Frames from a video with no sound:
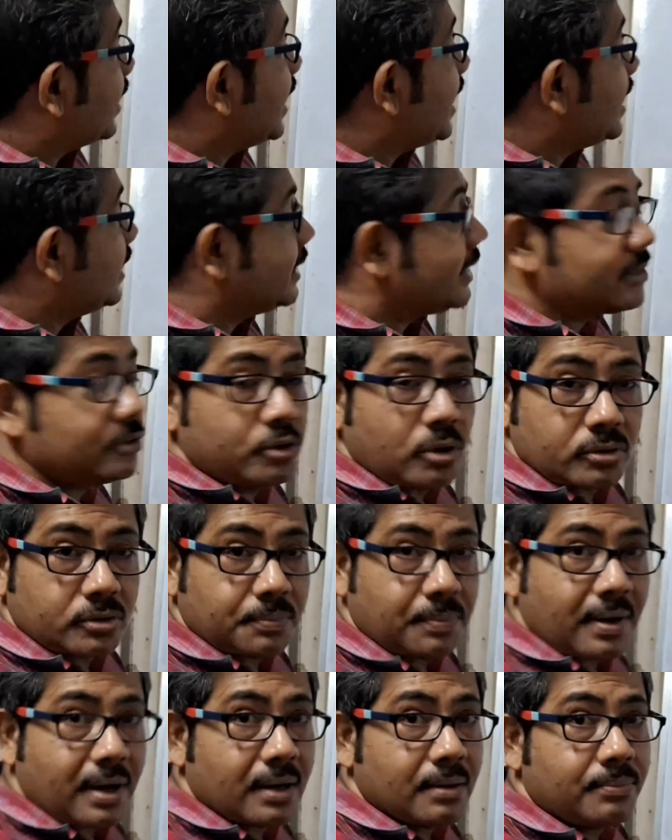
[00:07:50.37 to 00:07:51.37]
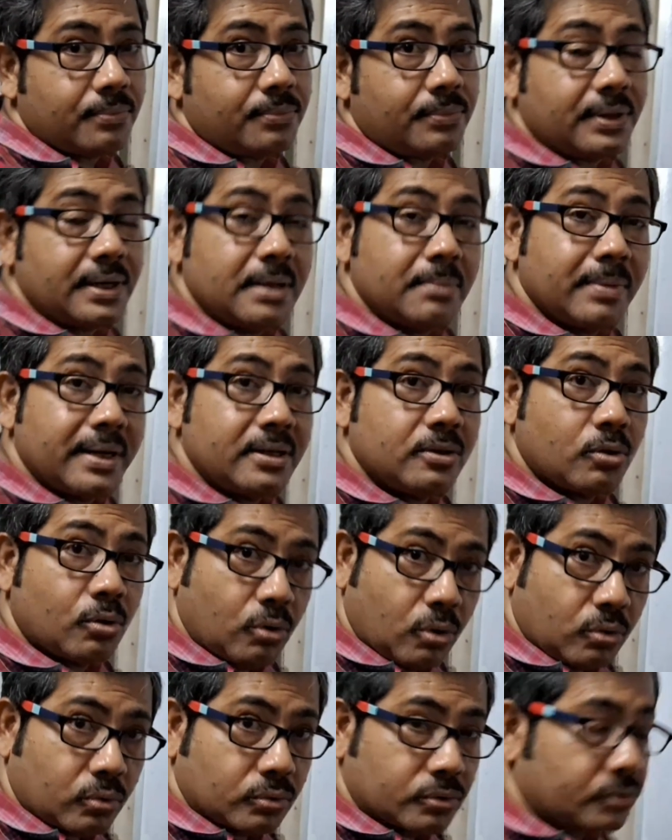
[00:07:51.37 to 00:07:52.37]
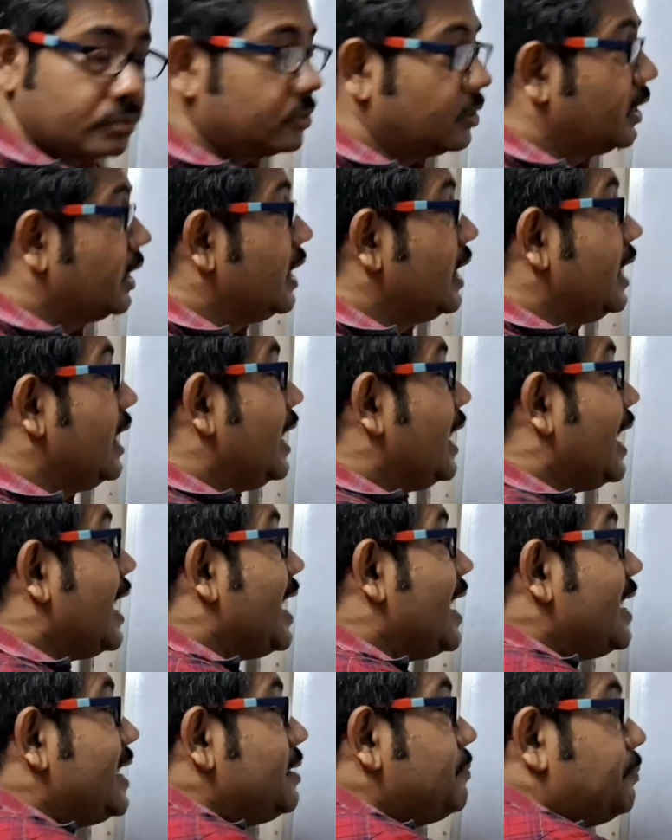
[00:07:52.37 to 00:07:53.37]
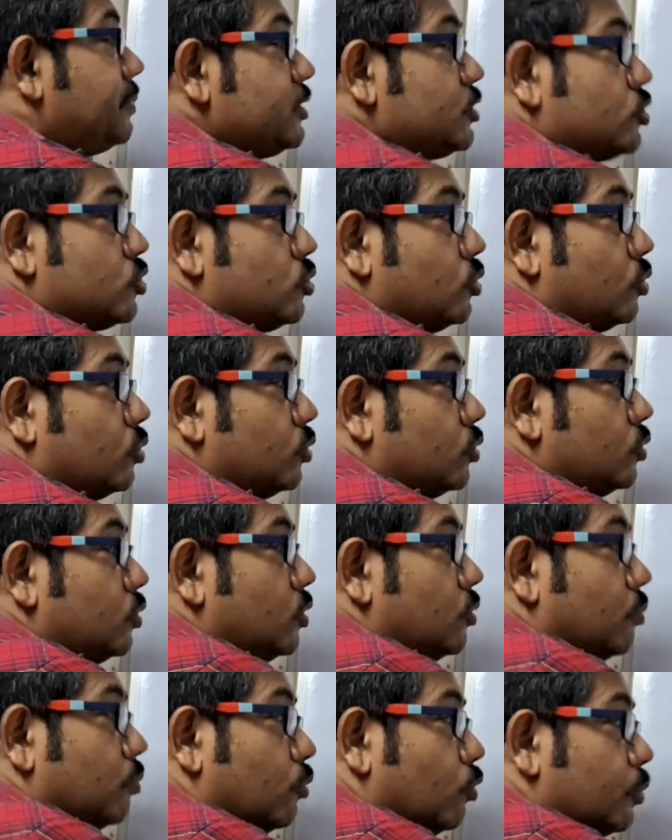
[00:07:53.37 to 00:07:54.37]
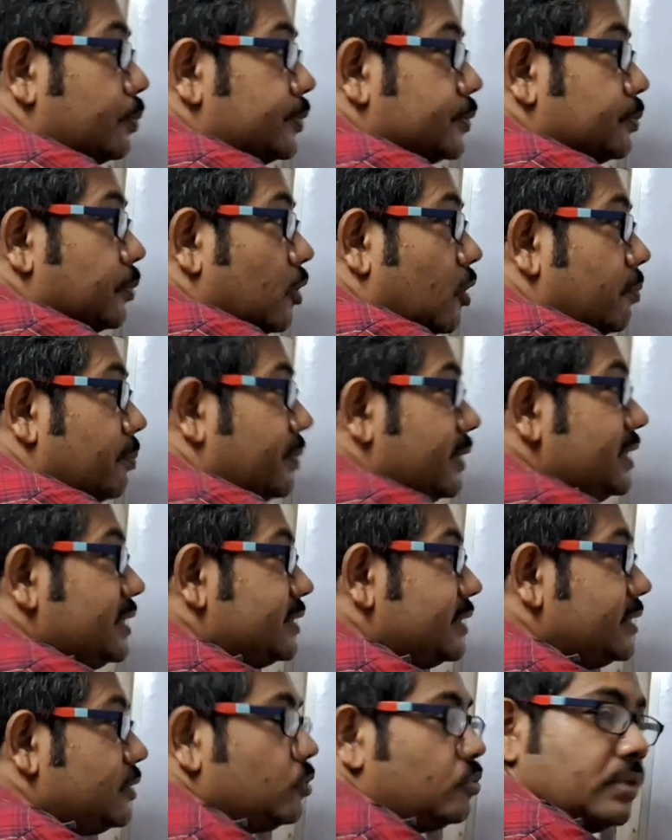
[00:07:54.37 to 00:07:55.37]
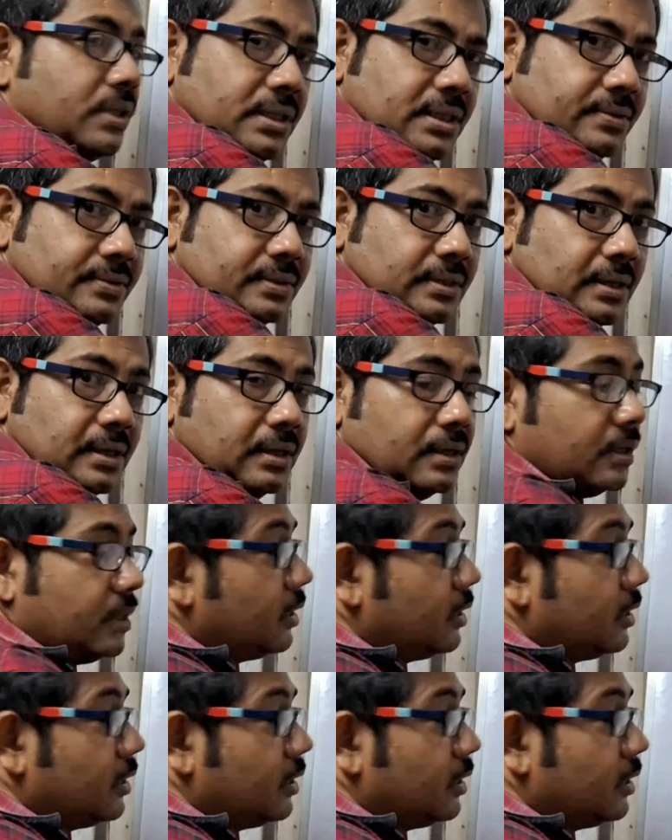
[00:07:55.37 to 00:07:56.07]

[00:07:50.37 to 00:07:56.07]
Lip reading: and exhaust valve remain closed and piston moves from BDC to TDC,